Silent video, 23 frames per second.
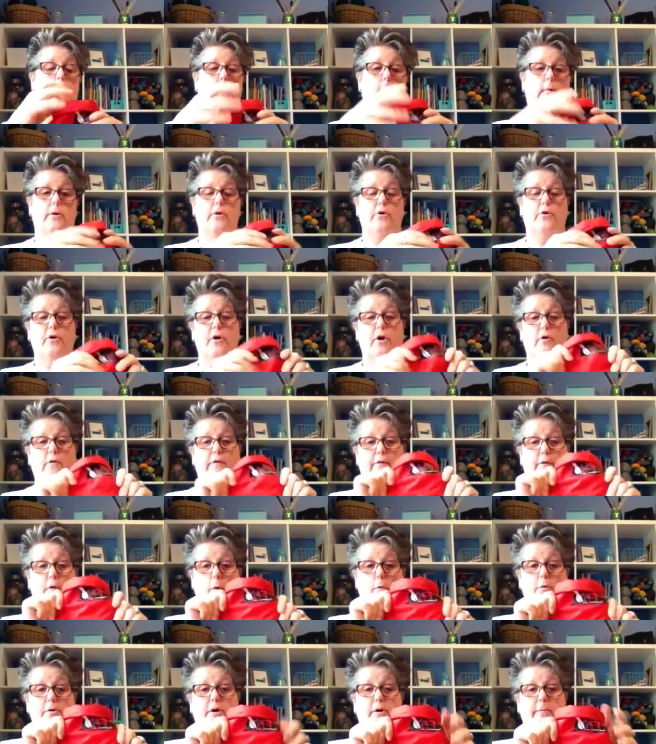You can go
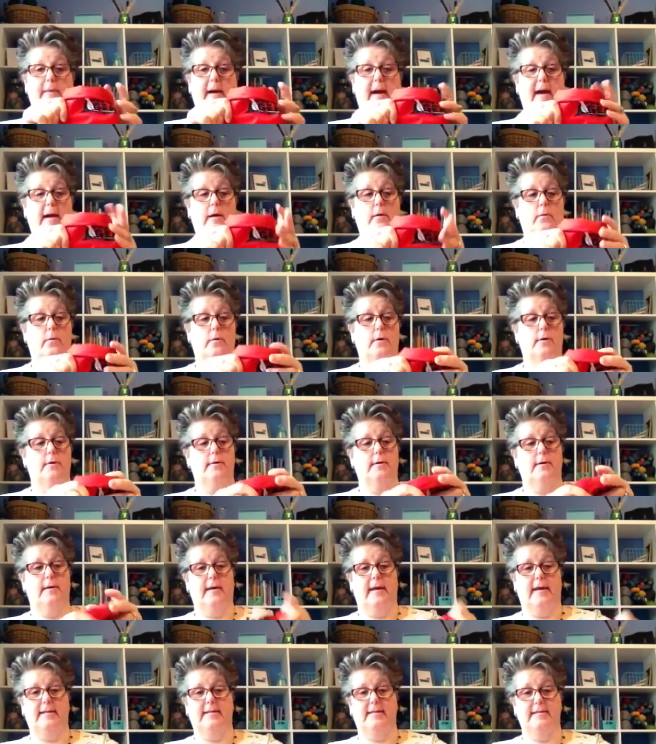forward or backward.
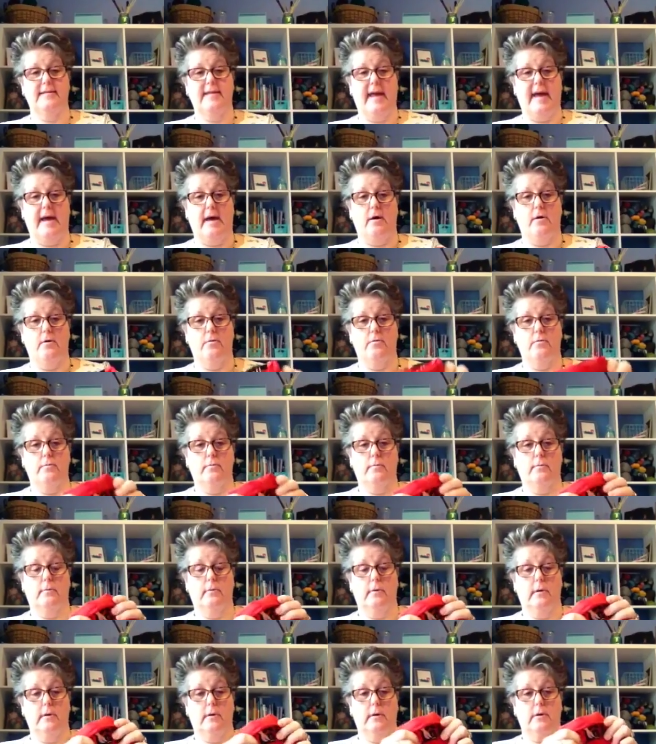It's now,
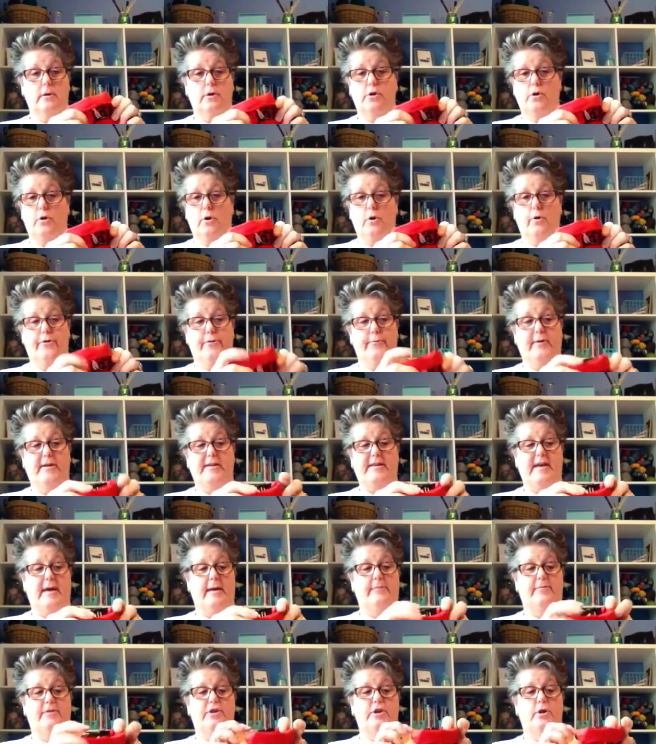you can go 3
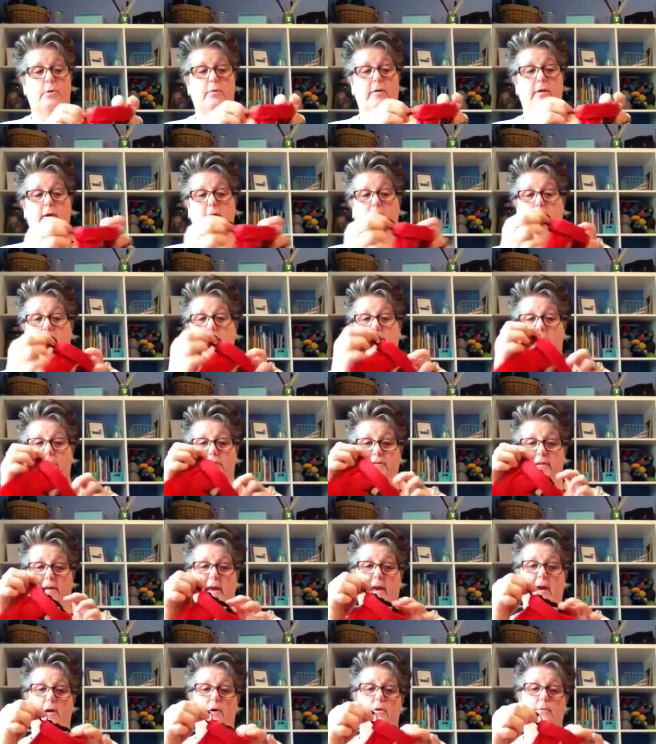times too. There's a
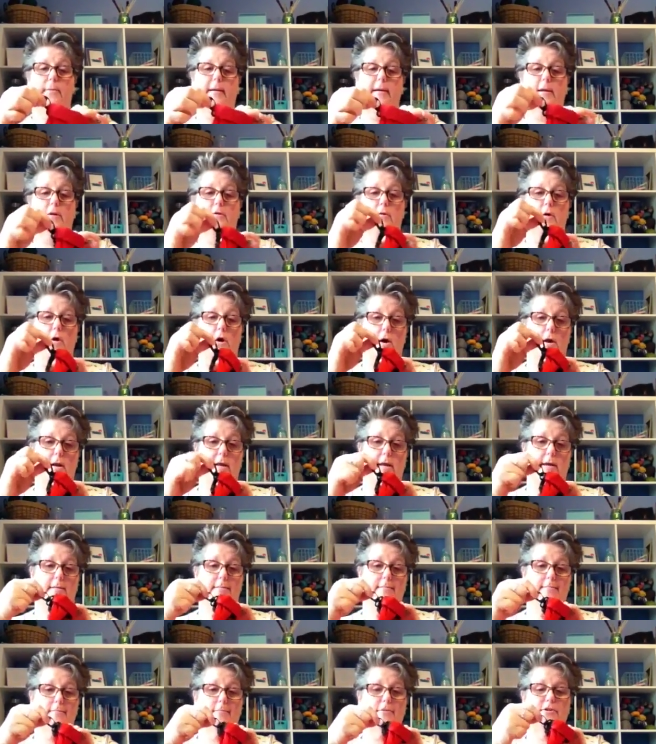carabiner on
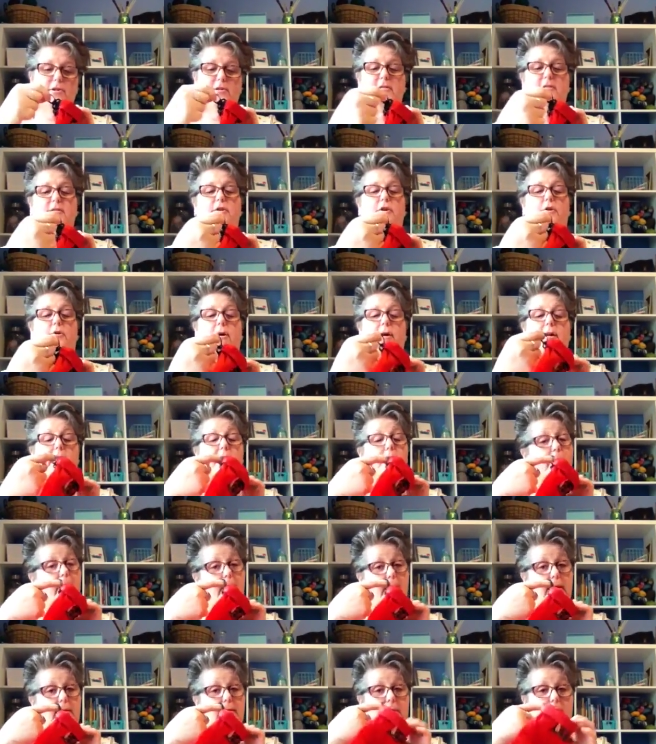it, which isn't the greatest,
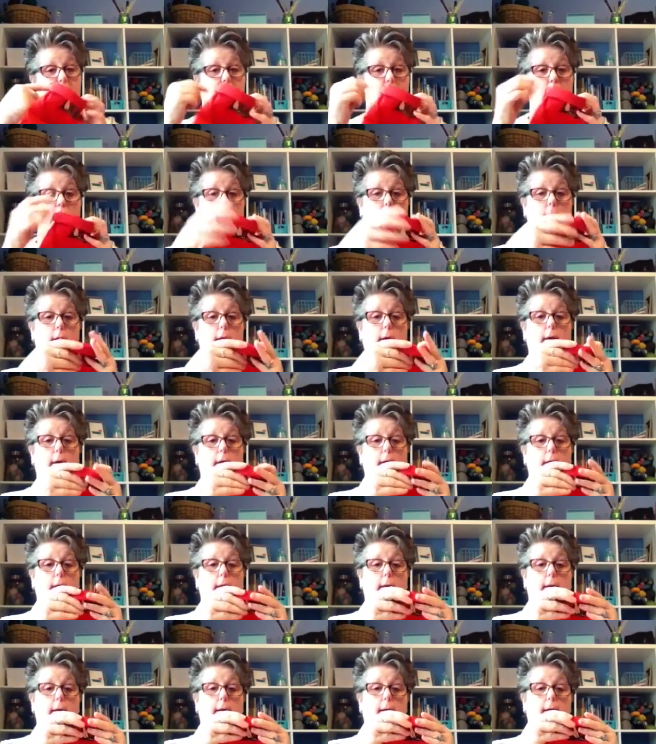but it's here.
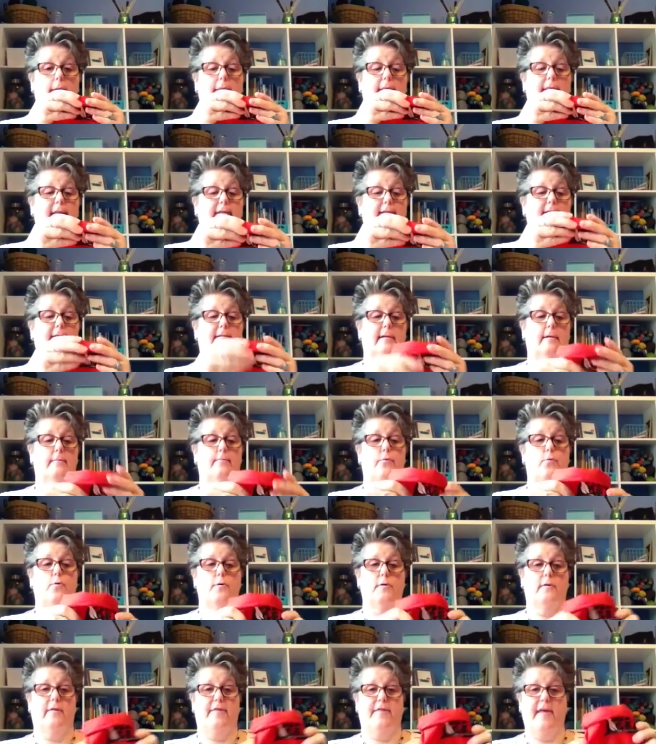This is the
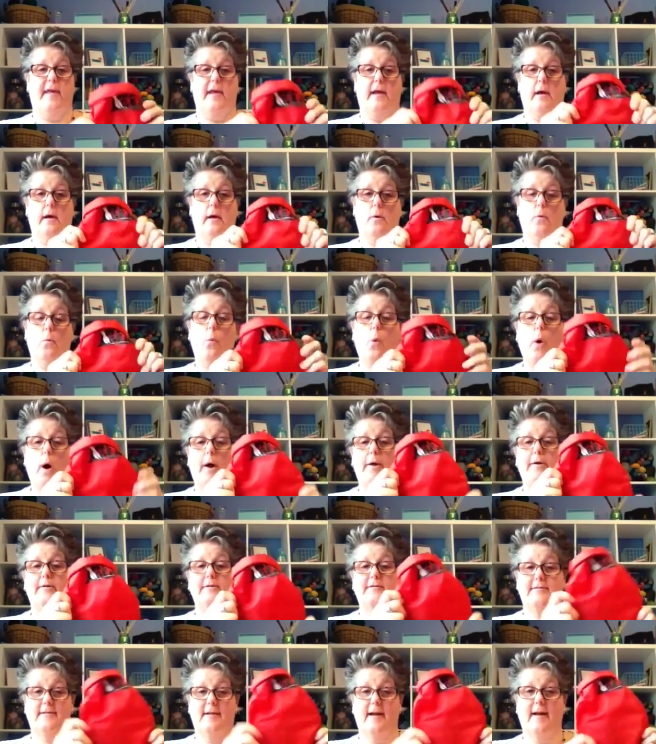important thing.
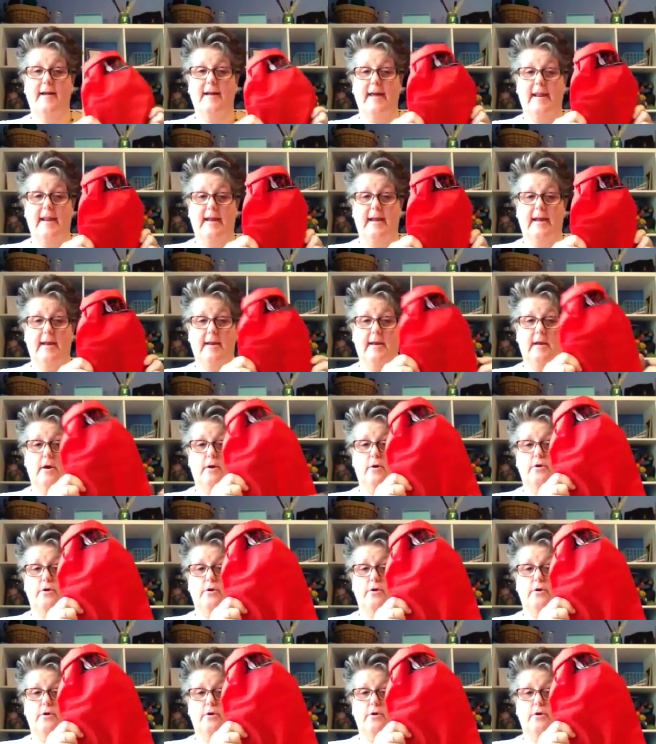Water's not getting in here.